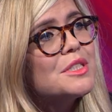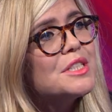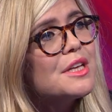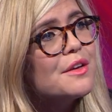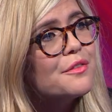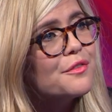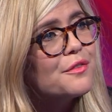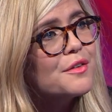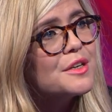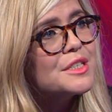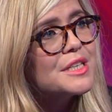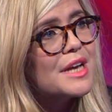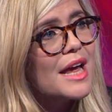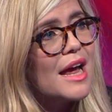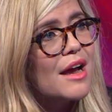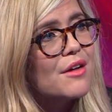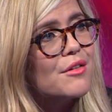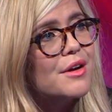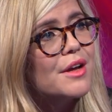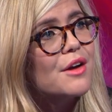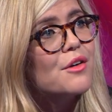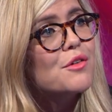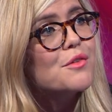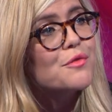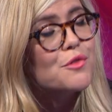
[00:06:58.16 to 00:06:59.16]
a different
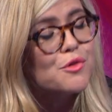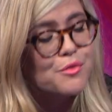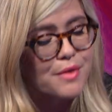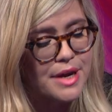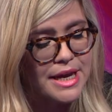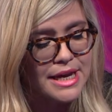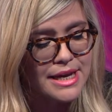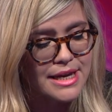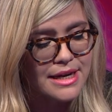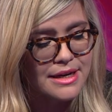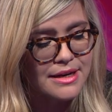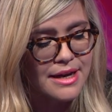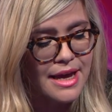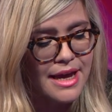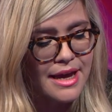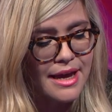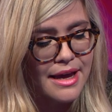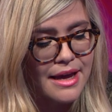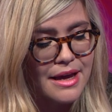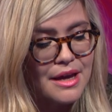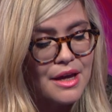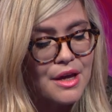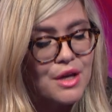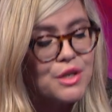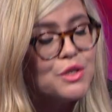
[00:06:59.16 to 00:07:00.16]
area of green
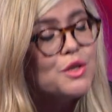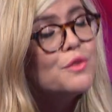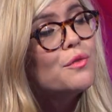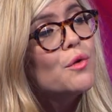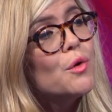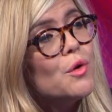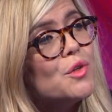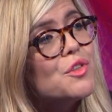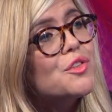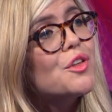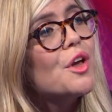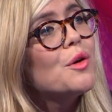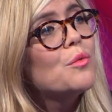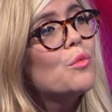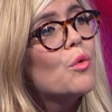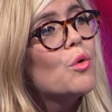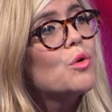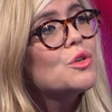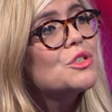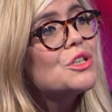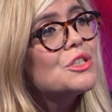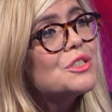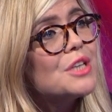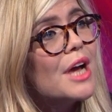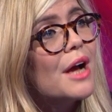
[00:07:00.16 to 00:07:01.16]
here, you've also
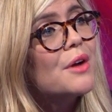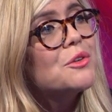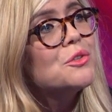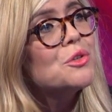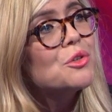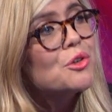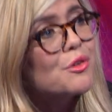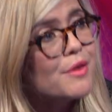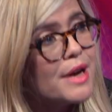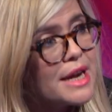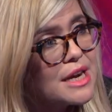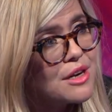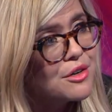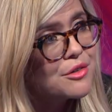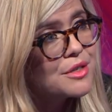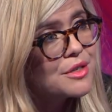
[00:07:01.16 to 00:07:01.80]
watered down your green